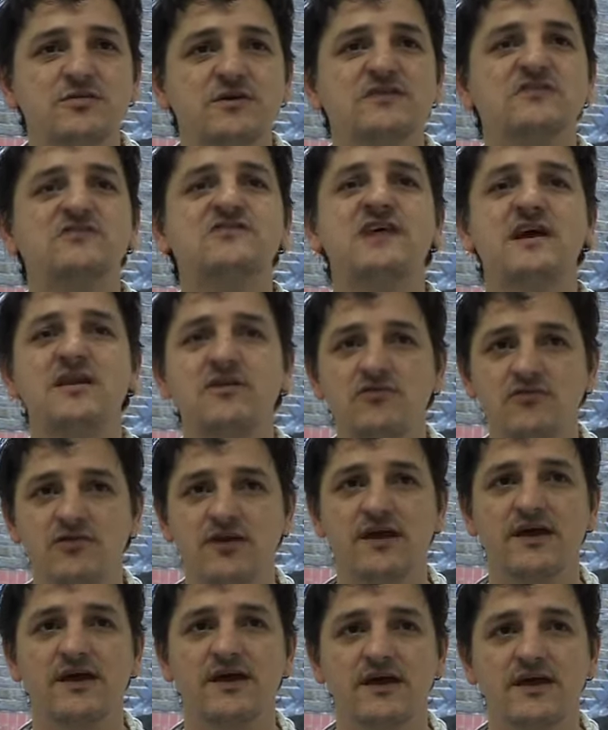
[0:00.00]
but
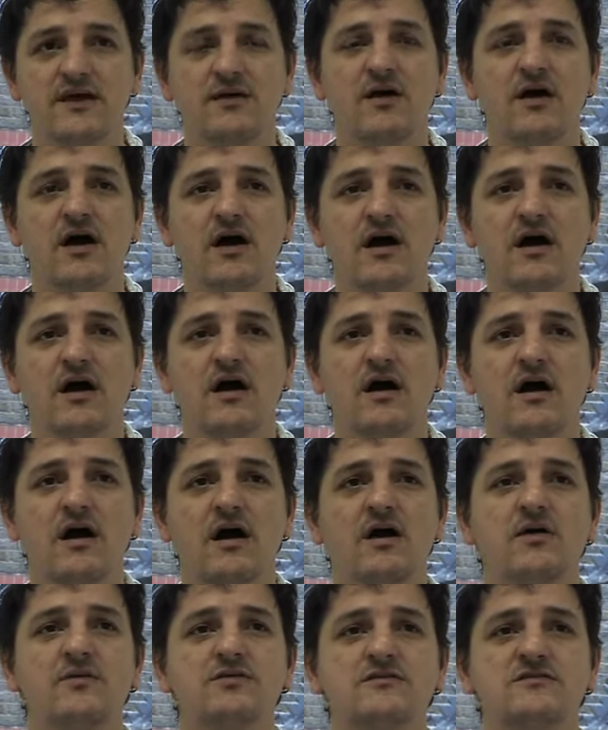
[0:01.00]
generally
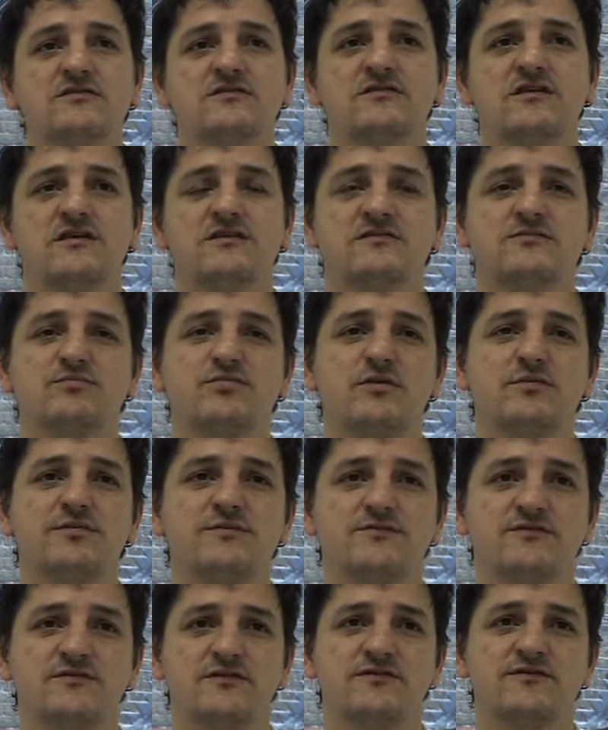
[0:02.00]
I would suggest
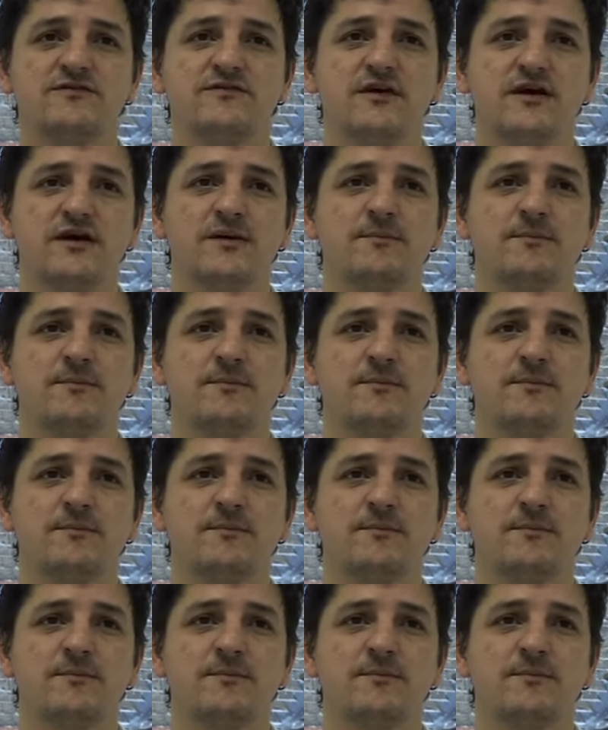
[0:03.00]
problems of